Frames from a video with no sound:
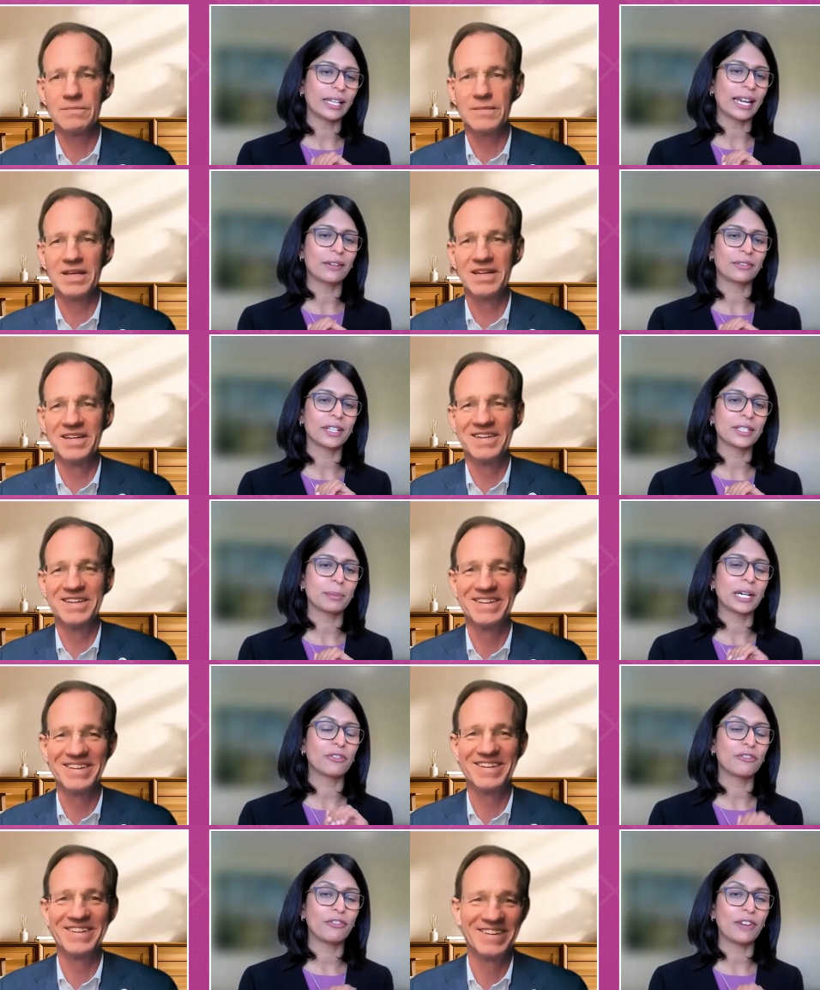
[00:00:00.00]
Speaker 1: average about
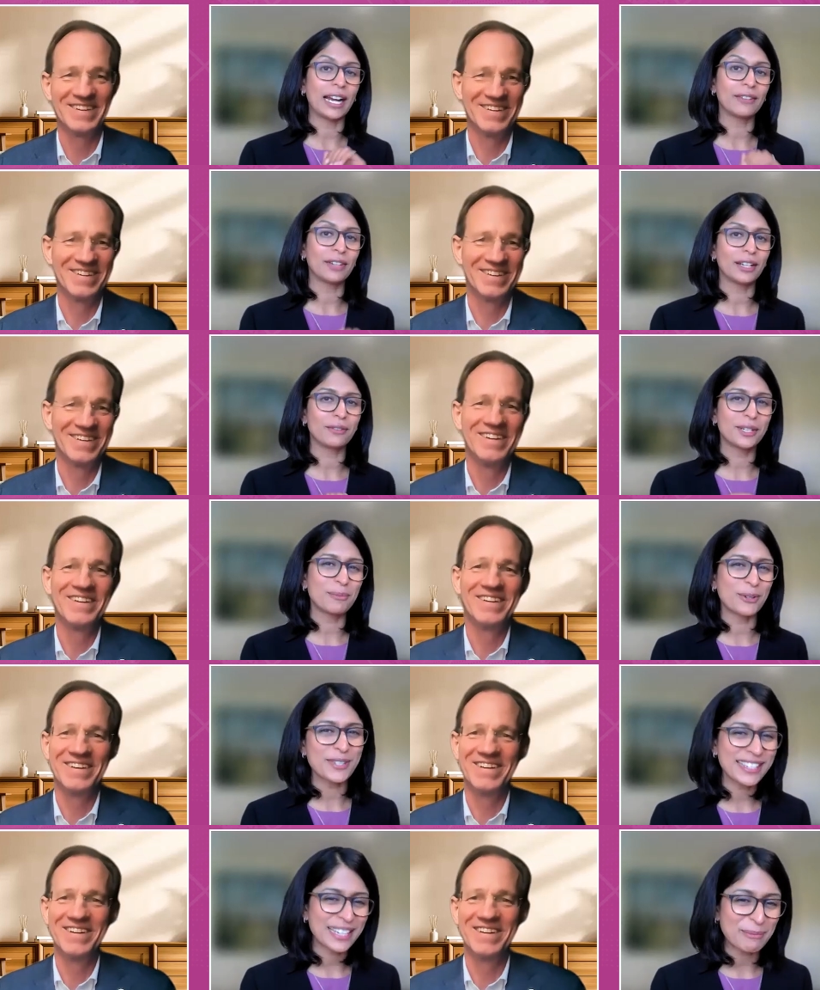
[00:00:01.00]
500 more
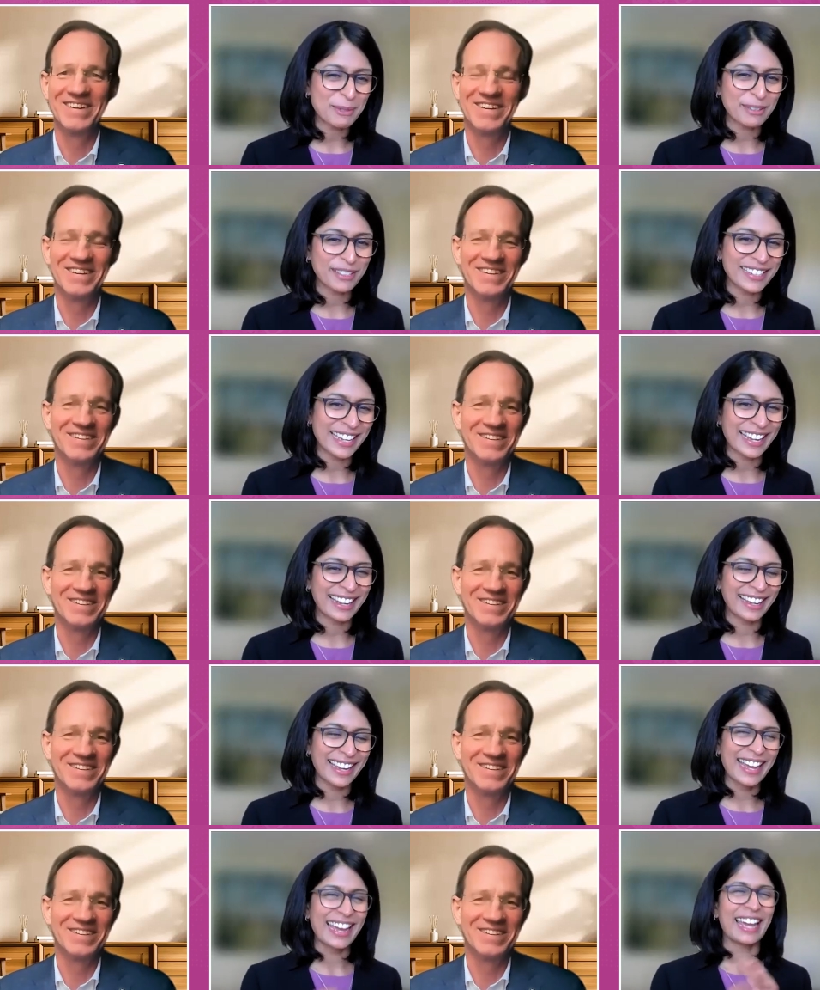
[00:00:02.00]
steps per day
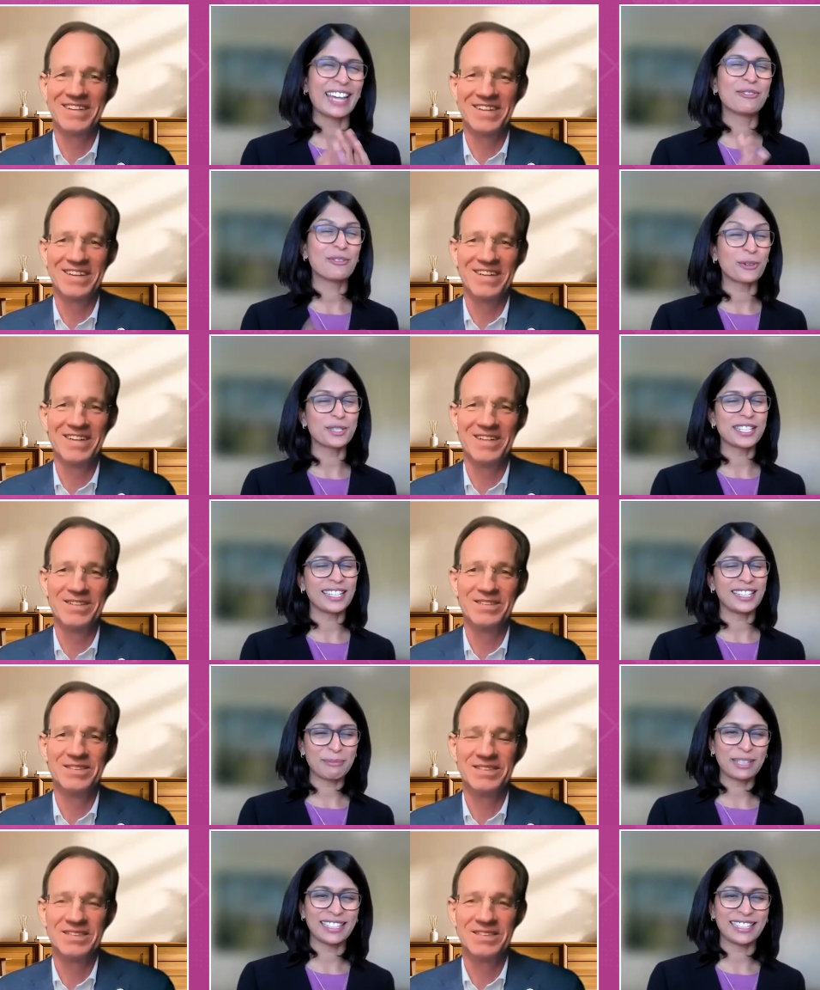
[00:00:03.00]
and 14
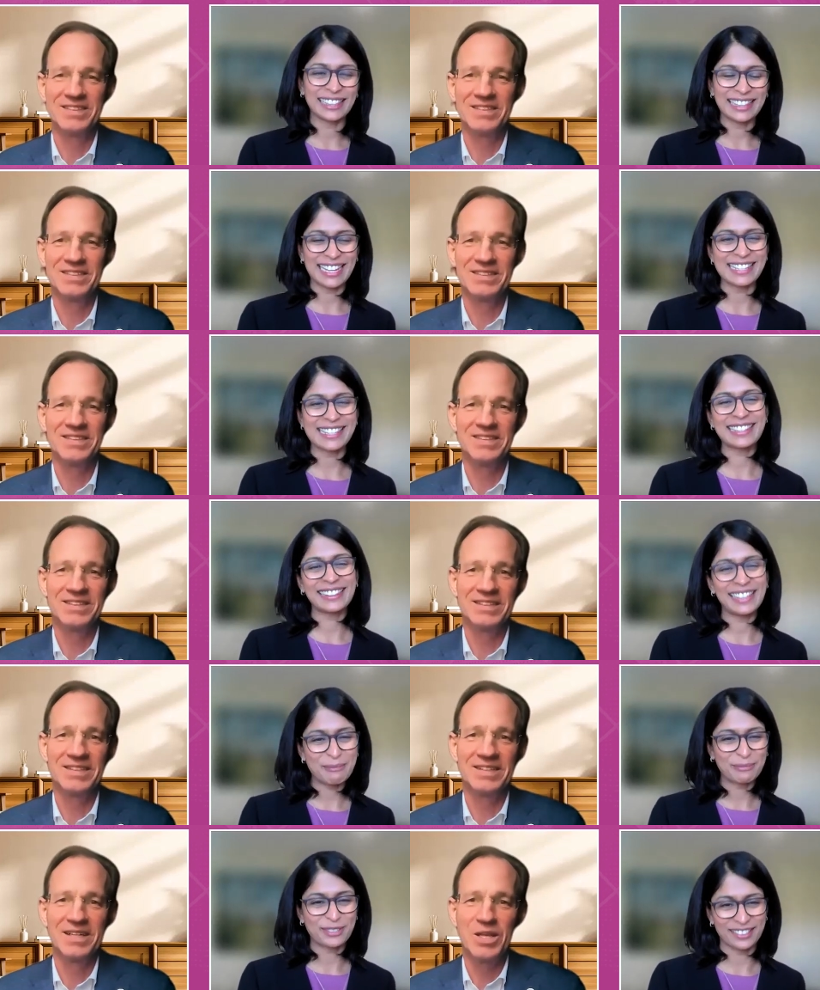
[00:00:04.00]
minutes less sleep
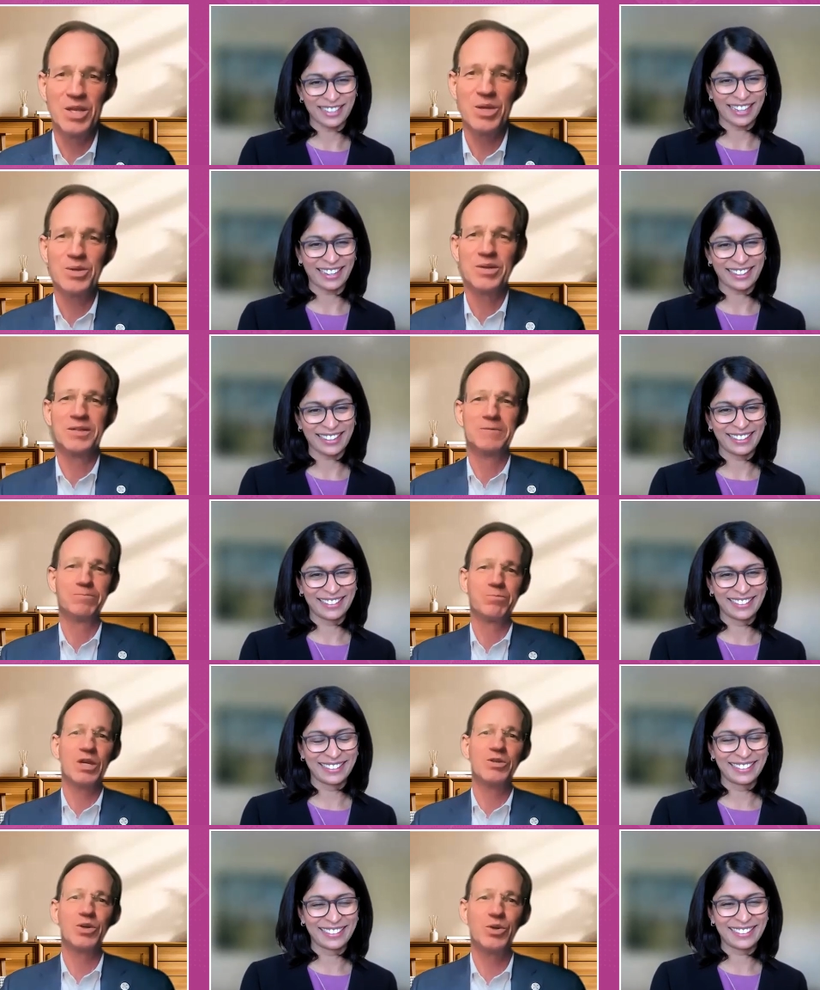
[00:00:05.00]
per day.
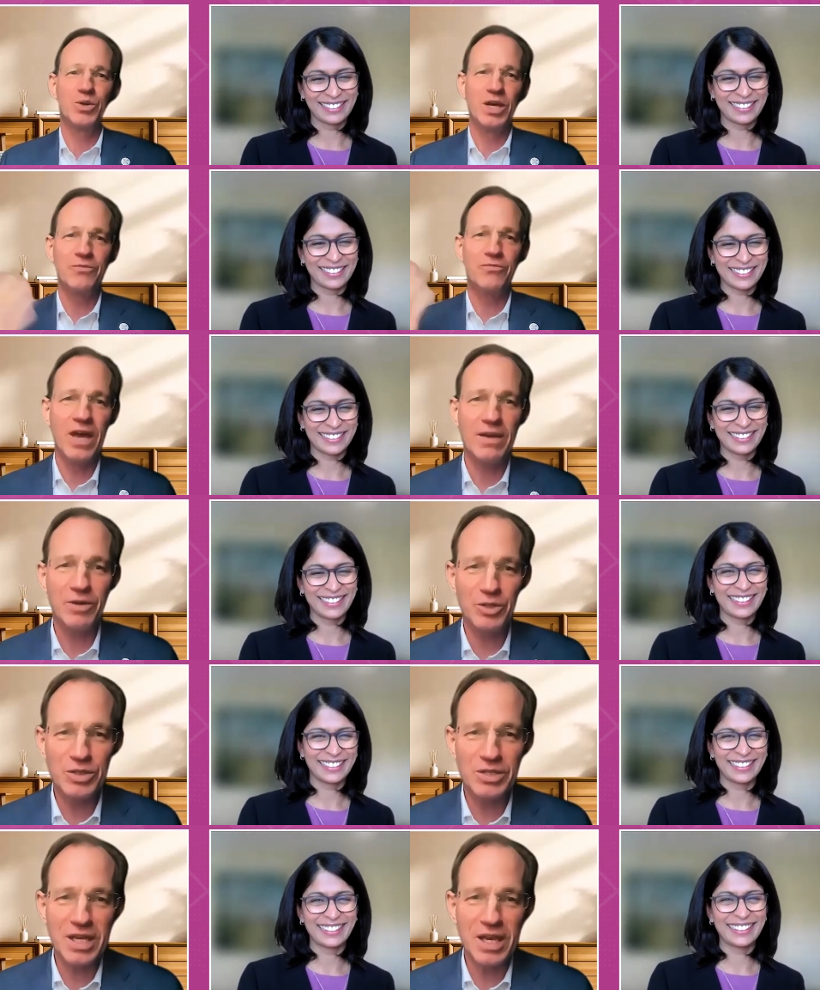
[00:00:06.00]
Speaker 2: So you get 500
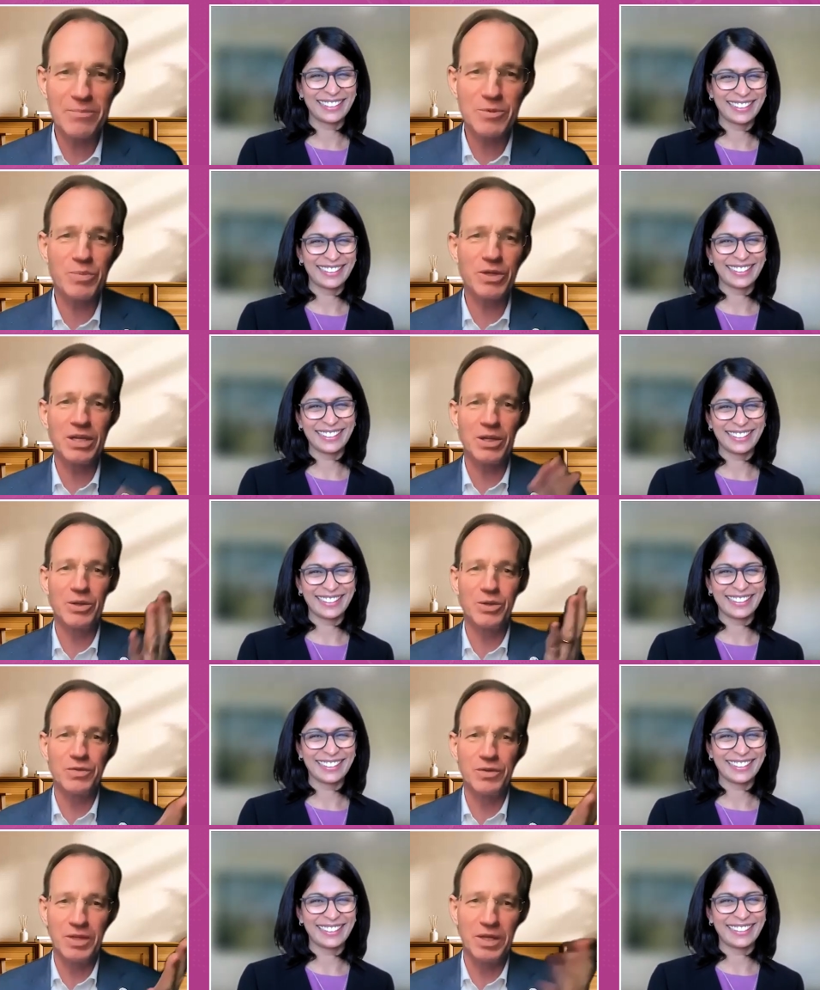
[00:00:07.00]
steps, but you lose
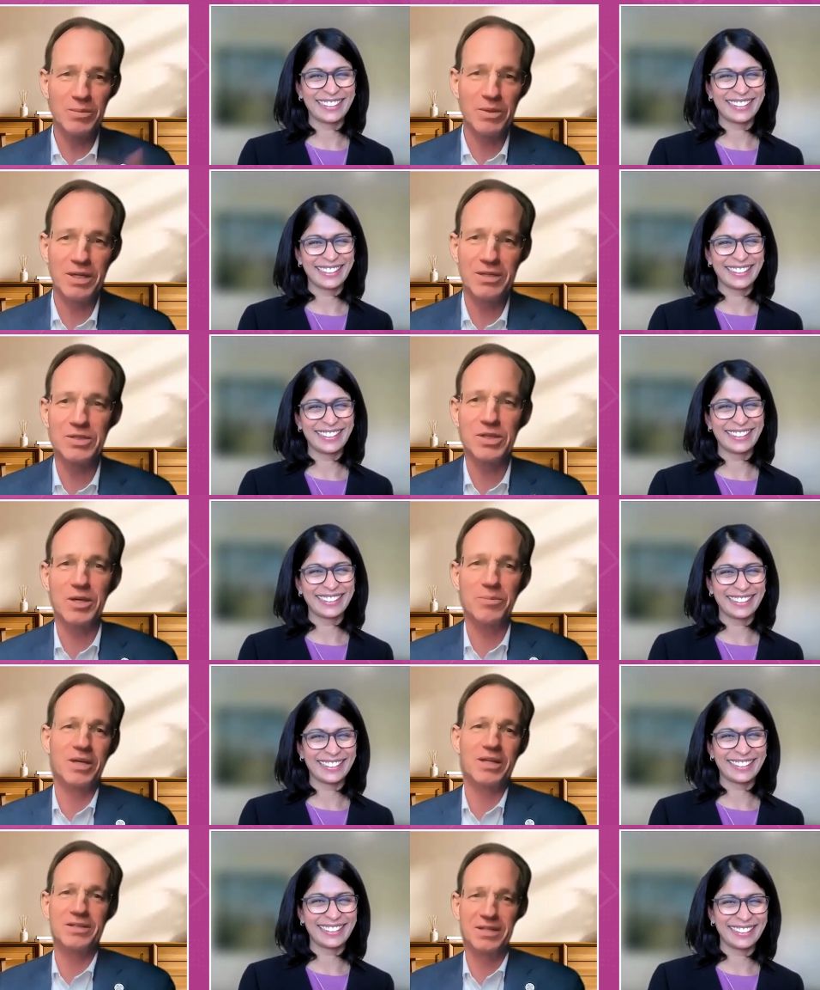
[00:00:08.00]
15 minutes sleep.
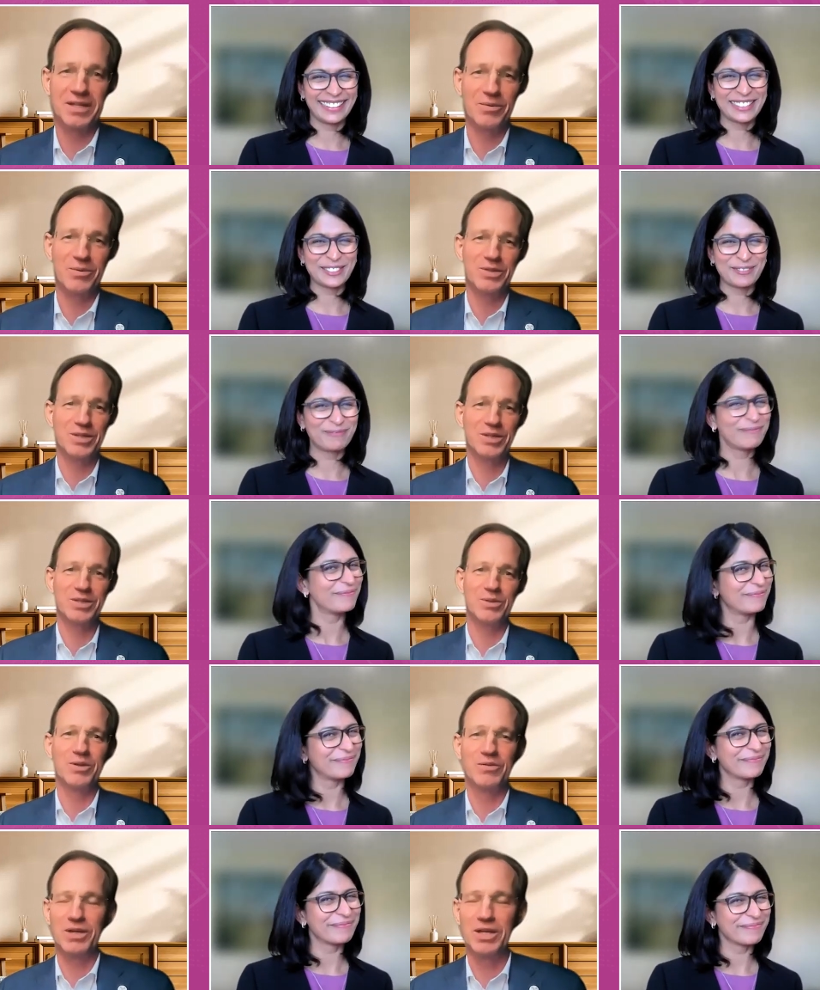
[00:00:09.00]
It's it was just sort
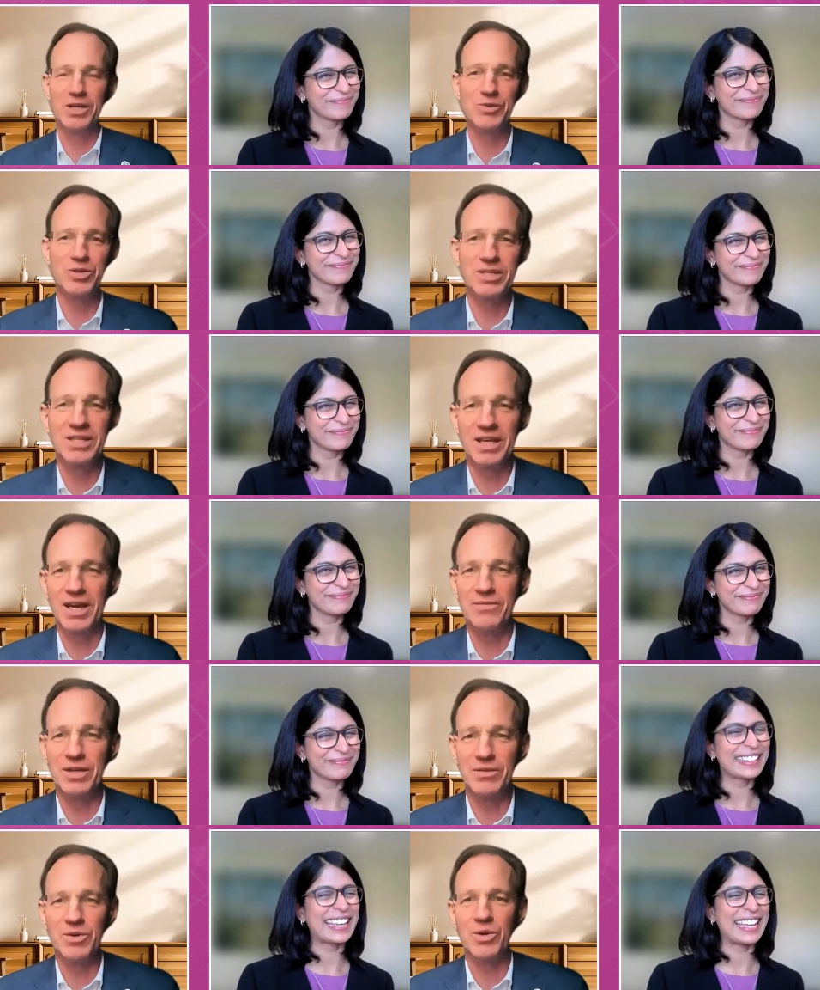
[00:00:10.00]
of an interesting. I've
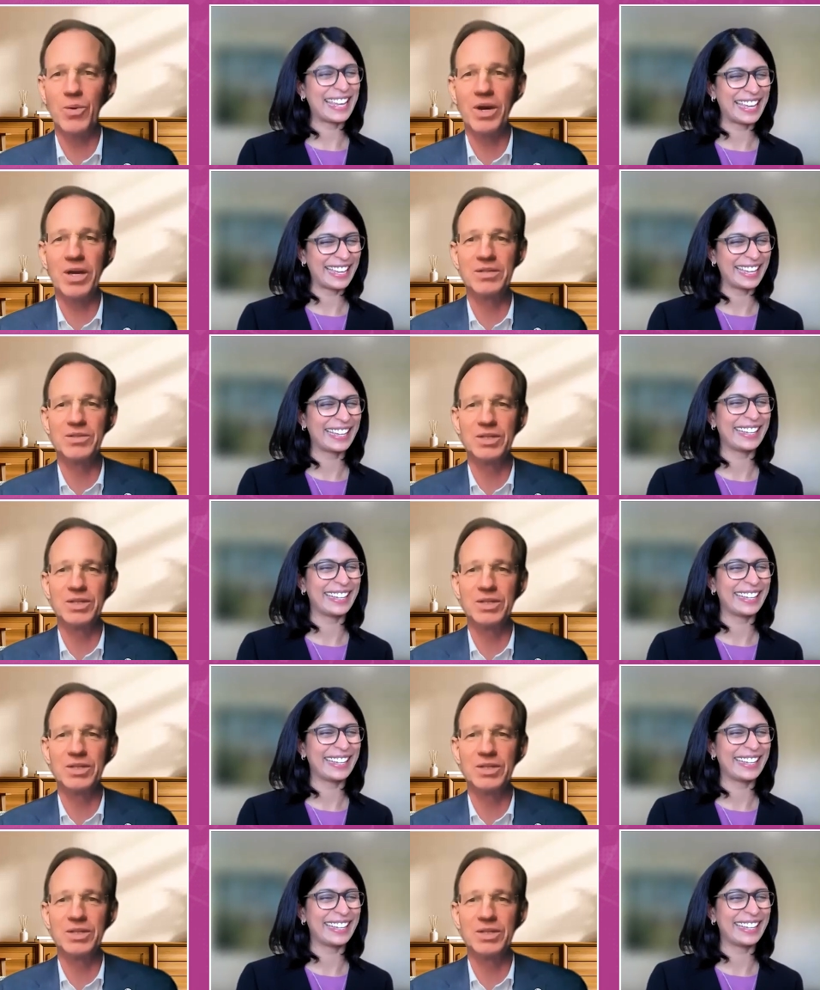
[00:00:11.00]
never yeah. quite